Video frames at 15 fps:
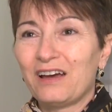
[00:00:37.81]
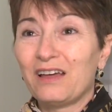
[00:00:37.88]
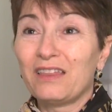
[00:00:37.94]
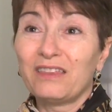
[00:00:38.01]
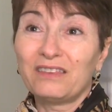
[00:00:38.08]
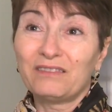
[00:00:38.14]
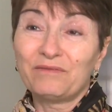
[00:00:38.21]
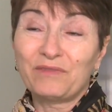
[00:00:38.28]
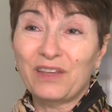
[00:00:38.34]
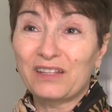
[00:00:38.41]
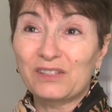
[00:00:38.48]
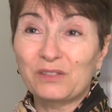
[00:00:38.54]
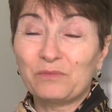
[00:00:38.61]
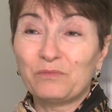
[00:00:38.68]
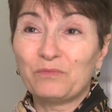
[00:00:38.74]
Um,
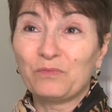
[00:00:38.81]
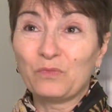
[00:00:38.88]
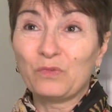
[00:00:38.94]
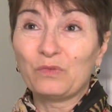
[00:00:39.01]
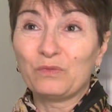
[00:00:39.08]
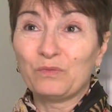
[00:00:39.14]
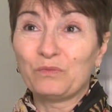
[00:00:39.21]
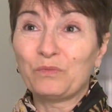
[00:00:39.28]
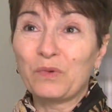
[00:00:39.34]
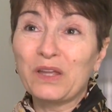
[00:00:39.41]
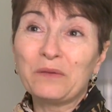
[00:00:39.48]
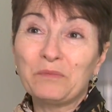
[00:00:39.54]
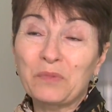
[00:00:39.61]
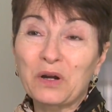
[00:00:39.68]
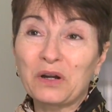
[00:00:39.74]
that's
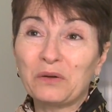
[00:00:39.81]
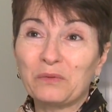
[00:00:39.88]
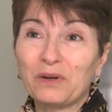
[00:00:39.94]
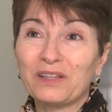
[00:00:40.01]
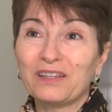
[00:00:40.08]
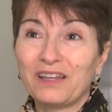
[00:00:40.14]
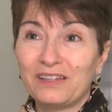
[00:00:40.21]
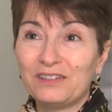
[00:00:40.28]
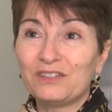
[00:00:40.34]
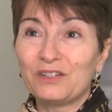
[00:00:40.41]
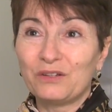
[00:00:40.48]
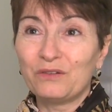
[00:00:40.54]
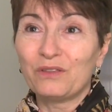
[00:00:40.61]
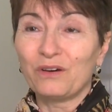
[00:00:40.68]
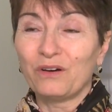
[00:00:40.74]
in part what led
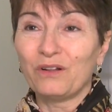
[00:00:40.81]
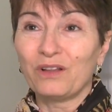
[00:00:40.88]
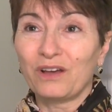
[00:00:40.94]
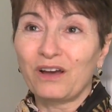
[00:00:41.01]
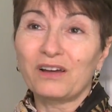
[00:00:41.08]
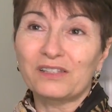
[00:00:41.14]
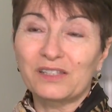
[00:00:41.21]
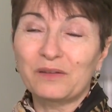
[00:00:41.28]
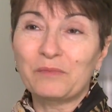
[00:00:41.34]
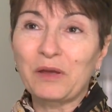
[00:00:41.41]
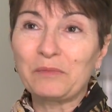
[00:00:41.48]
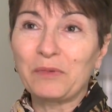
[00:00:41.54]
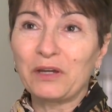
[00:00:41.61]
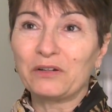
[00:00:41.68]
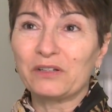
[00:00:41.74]
to the Holocaust in
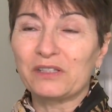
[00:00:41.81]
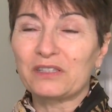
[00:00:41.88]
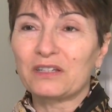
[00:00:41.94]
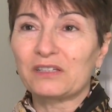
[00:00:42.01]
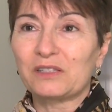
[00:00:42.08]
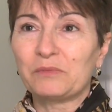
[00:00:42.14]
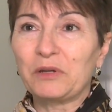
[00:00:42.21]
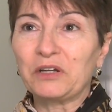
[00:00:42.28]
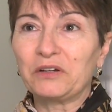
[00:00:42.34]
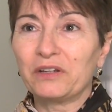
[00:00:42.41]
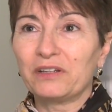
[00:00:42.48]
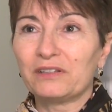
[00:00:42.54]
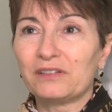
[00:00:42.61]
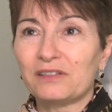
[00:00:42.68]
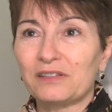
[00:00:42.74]
my parents'
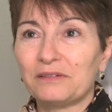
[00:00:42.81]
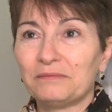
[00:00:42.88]
experience.